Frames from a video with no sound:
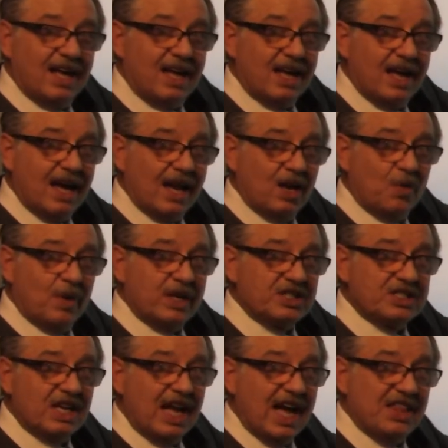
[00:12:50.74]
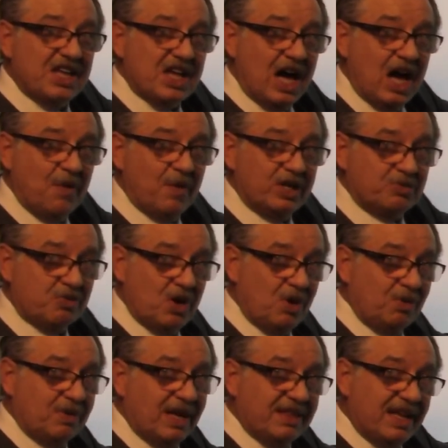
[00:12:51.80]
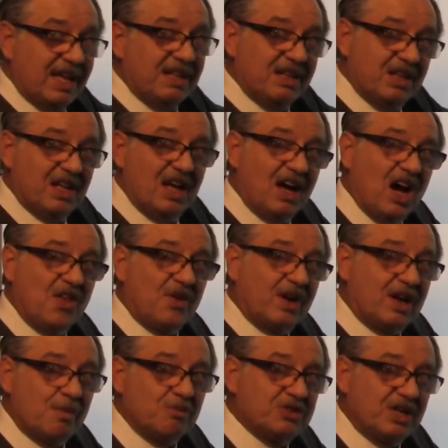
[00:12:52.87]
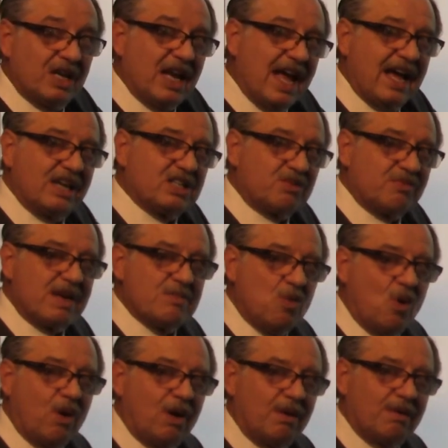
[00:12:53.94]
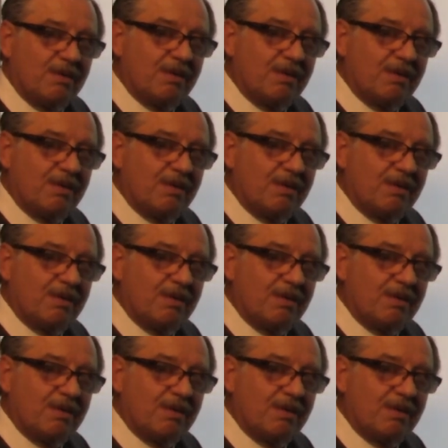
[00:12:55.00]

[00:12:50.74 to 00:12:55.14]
Elohist and the Yahwist wrote, and then other comes in and adds 3 more.